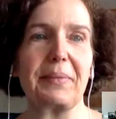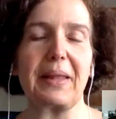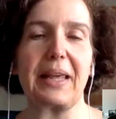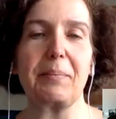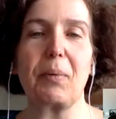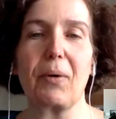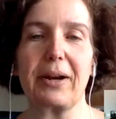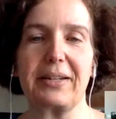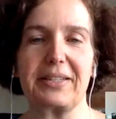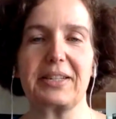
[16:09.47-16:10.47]

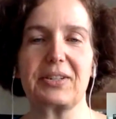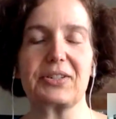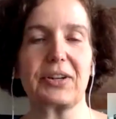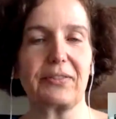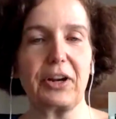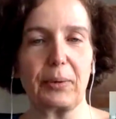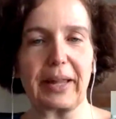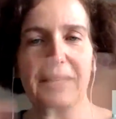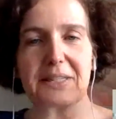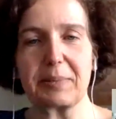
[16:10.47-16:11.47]
important to sort of, you know,
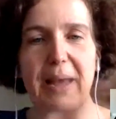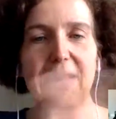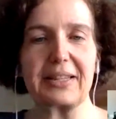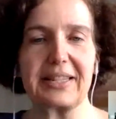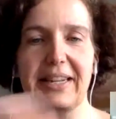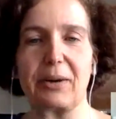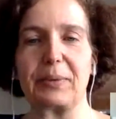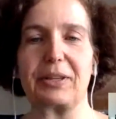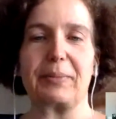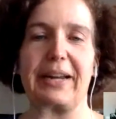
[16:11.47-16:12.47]
like to balance it out
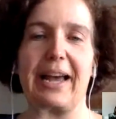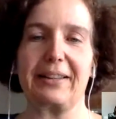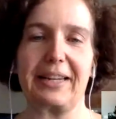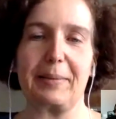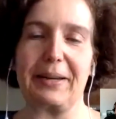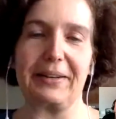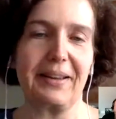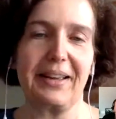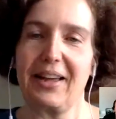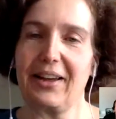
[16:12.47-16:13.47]
with the reality. I mean,
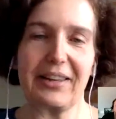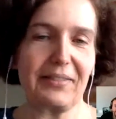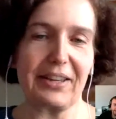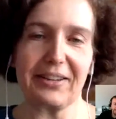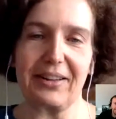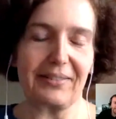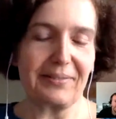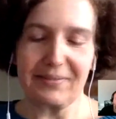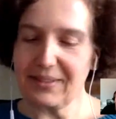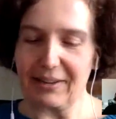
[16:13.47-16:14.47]
I'll give you
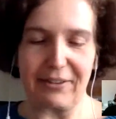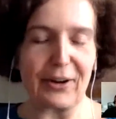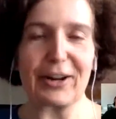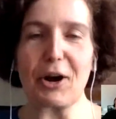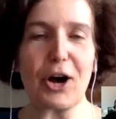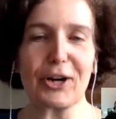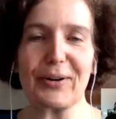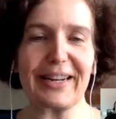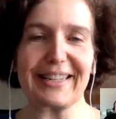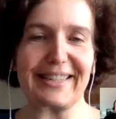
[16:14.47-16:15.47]
a very
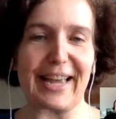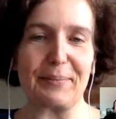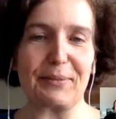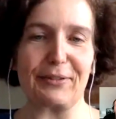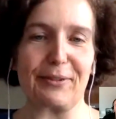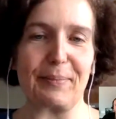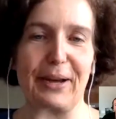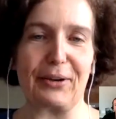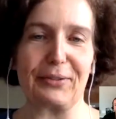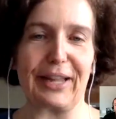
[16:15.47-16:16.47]
concrete example from my
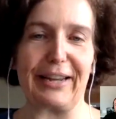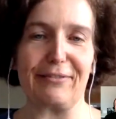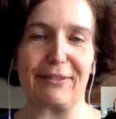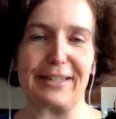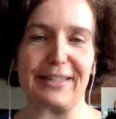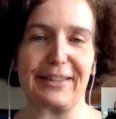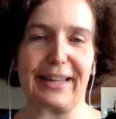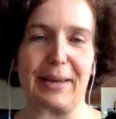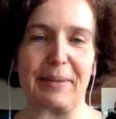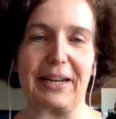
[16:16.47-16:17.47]
own life recently.
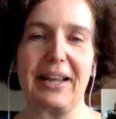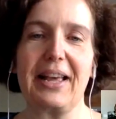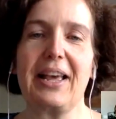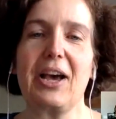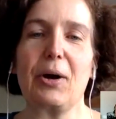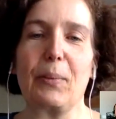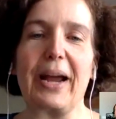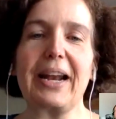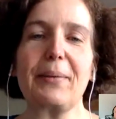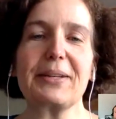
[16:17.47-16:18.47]
I mean,
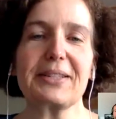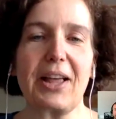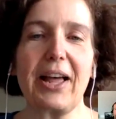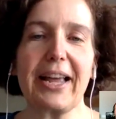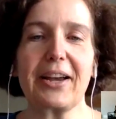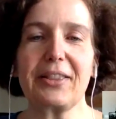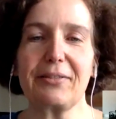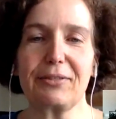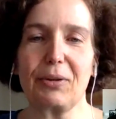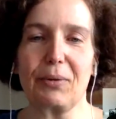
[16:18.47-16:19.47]
when I was lying on the
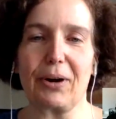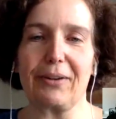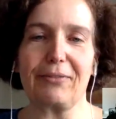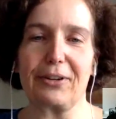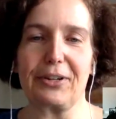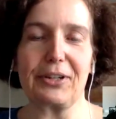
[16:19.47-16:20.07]
floor for